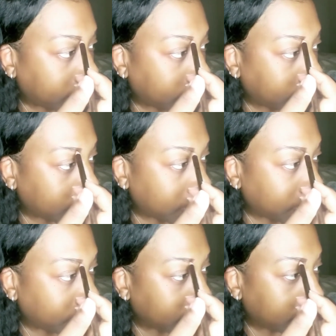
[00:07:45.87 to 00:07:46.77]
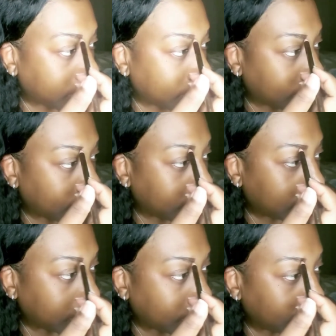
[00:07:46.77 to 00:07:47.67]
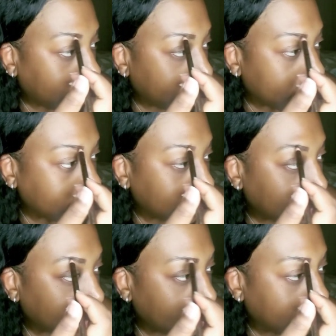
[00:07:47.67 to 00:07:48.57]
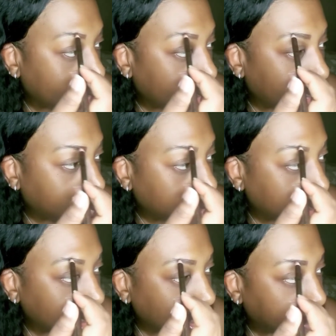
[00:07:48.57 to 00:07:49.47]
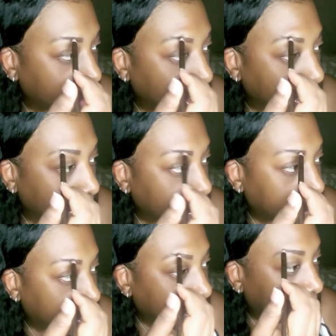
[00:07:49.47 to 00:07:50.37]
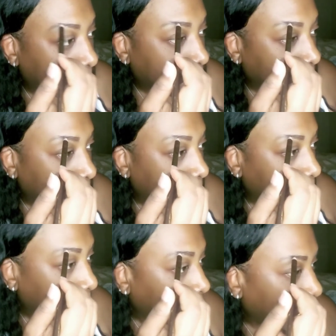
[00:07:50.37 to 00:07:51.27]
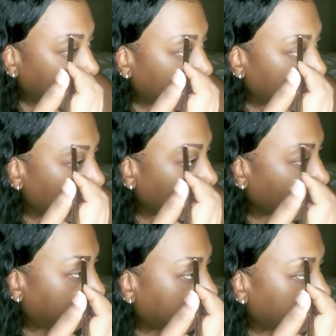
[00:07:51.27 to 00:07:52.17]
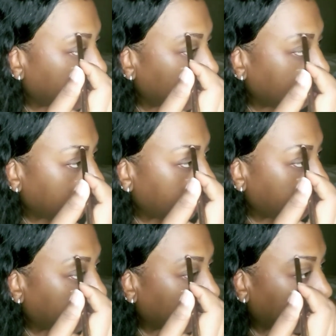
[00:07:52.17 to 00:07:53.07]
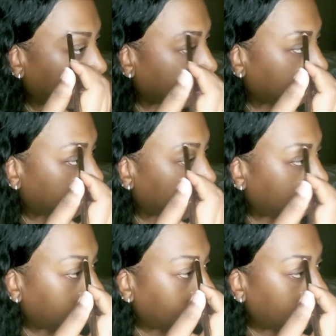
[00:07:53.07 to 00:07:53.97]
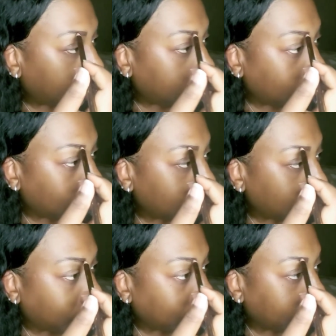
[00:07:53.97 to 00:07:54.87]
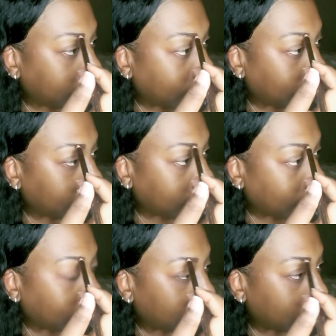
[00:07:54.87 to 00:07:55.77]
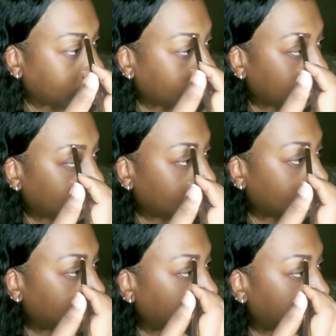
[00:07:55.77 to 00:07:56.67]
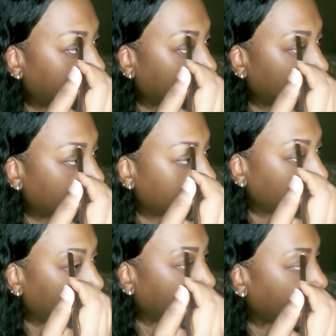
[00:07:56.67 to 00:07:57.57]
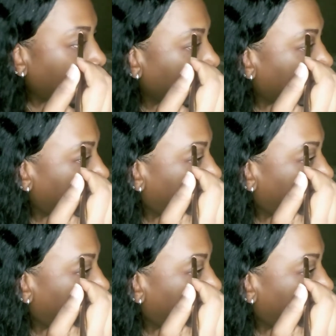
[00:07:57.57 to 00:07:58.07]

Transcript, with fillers: Just filling it in. Like I said, that line will disappear after you start filling it in. You just fill it in to make it look natural.